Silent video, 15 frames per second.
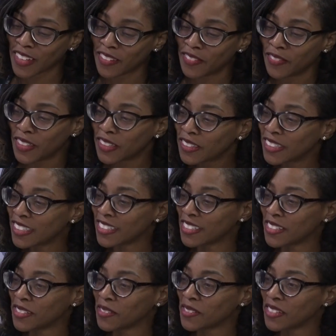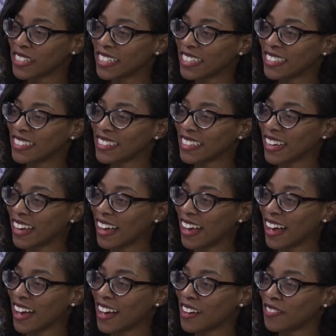feel-good stories
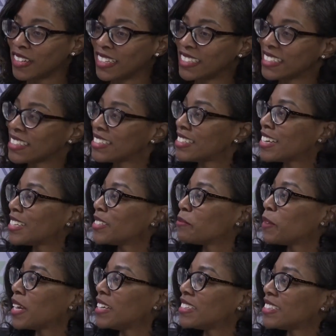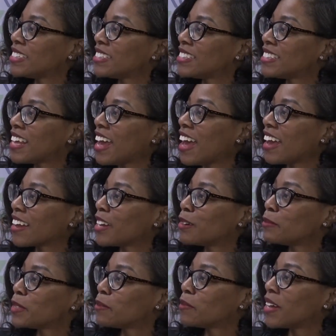of any success patients that
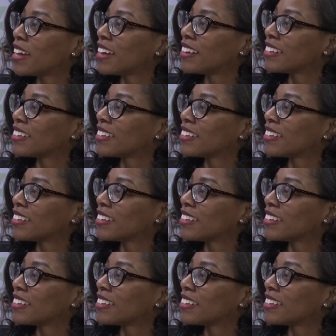come to mind?